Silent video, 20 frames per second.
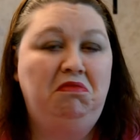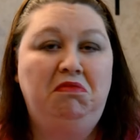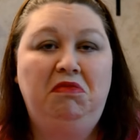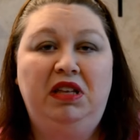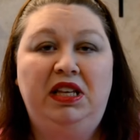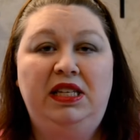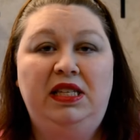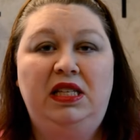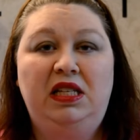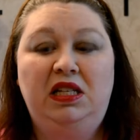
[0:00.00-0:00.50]

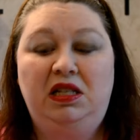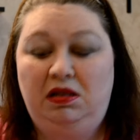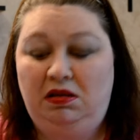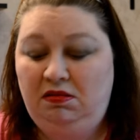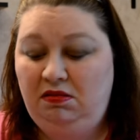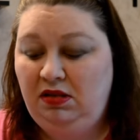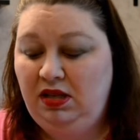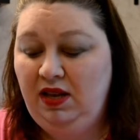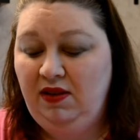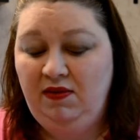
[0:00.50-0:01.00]
less than
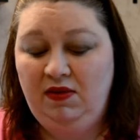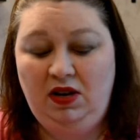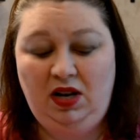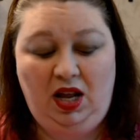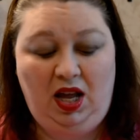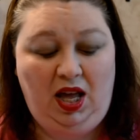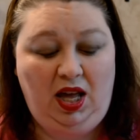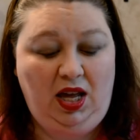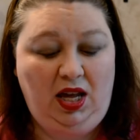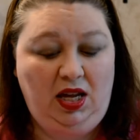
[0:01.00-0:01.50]
seven,
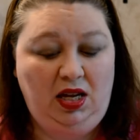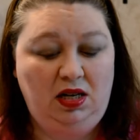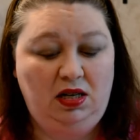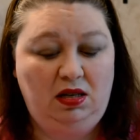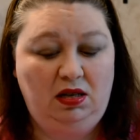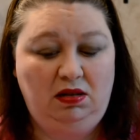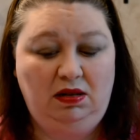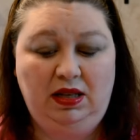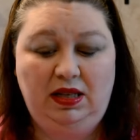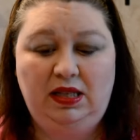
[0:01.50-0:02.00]
eight,
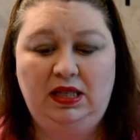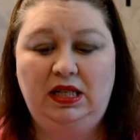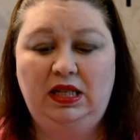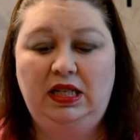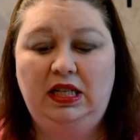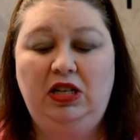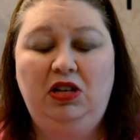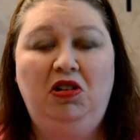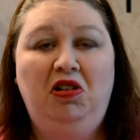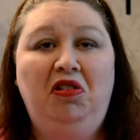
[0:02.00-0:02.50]
less than
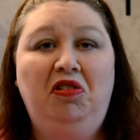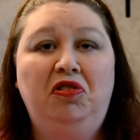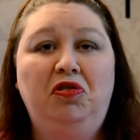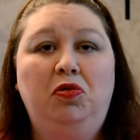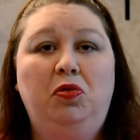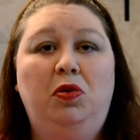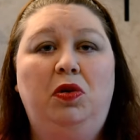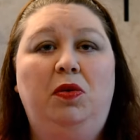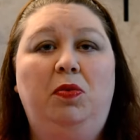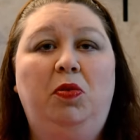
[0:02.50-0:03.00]
ten dollars
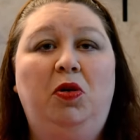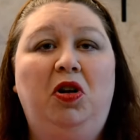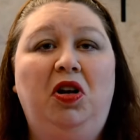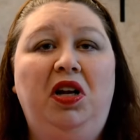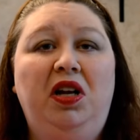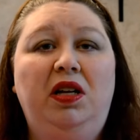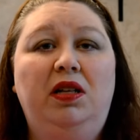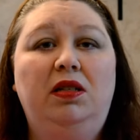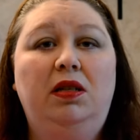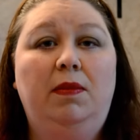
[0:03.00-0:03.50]
worth of products